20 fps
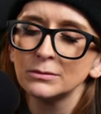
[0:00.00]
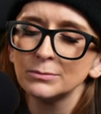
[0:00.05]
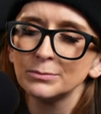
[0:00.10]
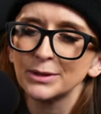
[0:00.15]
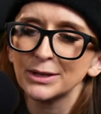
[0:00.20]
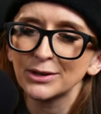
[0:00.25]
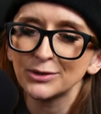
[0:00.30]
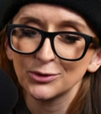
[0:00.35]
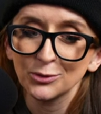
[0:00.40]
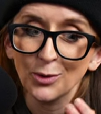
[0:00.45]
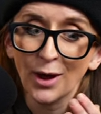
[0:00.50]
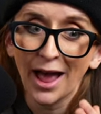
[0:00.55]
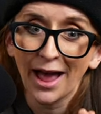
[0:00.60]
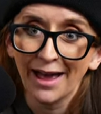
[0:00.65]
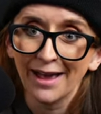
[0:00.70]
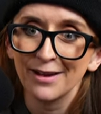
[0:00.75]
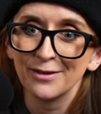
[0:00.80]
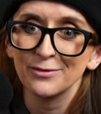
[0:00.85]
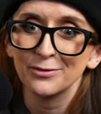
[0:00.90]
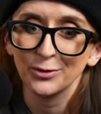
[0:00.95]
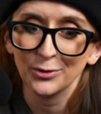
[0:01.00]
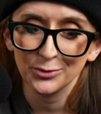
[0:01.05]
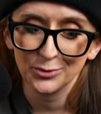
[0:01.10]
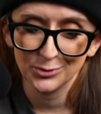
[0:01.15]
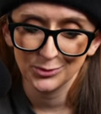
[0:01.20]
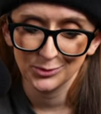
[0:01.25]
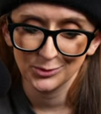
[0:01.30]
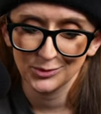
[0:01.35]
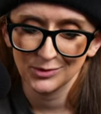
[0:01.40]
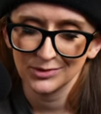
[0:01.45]
because you have all
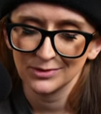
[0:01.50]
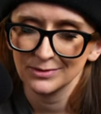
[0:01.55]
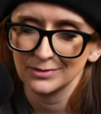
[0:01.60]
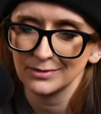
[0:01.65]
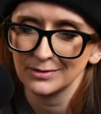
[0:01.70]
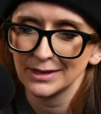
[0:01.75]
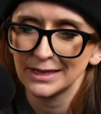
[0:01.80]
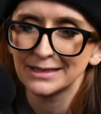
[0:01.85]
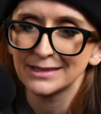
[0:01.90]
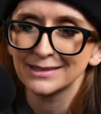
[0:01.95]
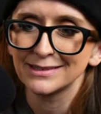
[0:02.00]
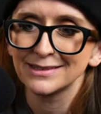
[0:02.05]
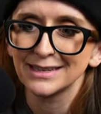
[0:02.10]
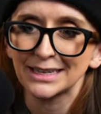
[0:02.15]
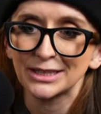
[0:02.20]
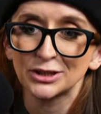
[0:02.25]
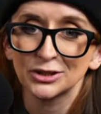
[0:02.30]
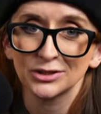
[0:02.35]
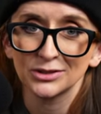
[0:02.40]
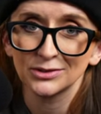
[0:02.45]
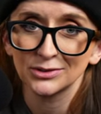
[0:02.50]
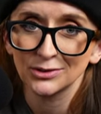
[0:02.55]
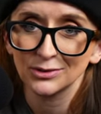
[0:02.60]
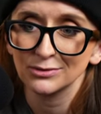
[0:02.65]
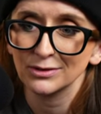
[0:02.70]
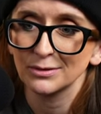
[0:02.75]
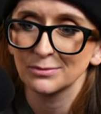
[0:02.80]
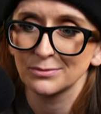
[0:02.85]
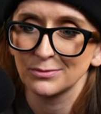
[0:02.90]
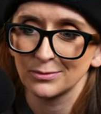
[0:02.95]
those indentations
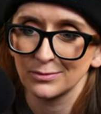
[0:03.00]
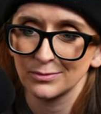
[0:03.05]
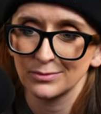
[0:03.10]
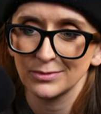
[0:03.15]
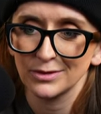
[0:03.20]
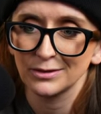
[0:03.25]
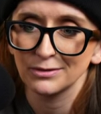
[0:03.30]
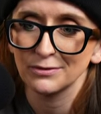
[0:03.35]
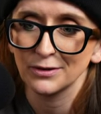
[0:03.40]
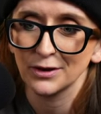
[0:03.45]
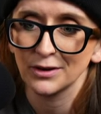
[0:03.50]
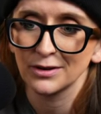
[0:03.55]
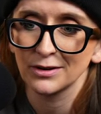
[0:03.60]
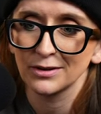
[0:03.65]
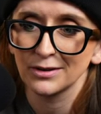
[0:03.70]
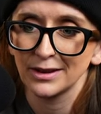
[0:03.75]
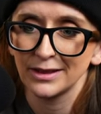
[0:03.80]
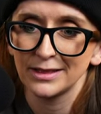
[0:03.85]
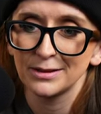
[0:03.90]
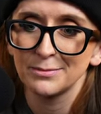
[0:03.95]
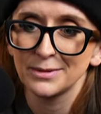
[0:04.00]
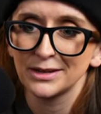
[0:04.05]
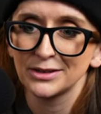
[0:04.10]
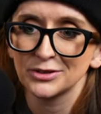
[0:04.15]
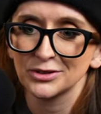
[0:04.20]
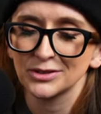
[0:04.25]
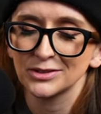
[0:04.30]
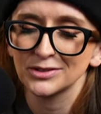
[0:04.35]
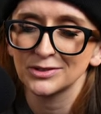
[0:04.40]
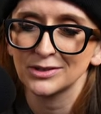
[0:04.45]
from the fur and the
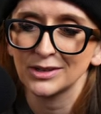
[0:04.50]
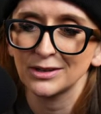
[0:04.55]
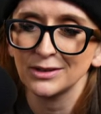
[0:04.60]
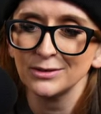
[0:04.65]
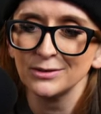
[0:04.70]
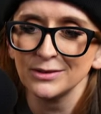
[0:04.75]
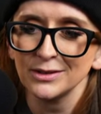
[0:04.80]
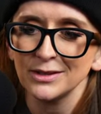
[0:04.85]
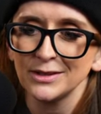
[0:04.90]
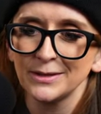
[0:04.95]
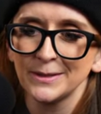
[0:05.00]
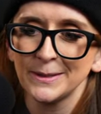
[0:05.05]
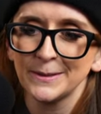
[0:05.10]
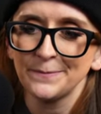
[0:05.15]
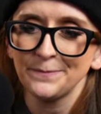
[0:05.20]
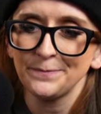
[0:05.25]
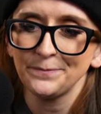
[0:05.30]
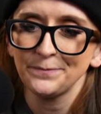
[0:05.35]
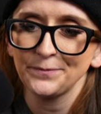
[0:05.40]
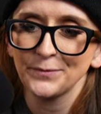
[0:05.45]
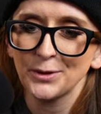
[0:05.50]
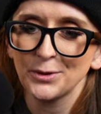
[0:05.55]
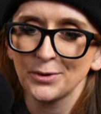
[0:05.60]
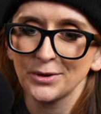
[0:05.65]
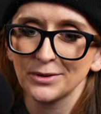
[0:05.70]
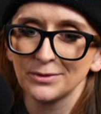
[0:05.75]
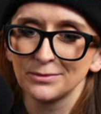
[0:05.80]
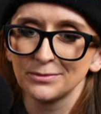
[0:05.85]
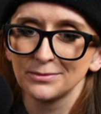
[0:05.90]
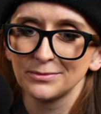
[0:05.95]
miniature itself you
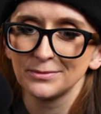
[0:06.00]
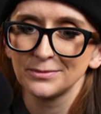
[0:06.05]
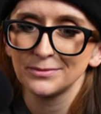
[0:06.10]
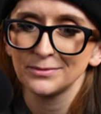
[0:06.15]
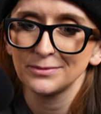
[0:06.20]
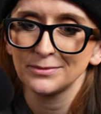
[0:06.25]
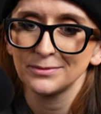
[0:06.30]
can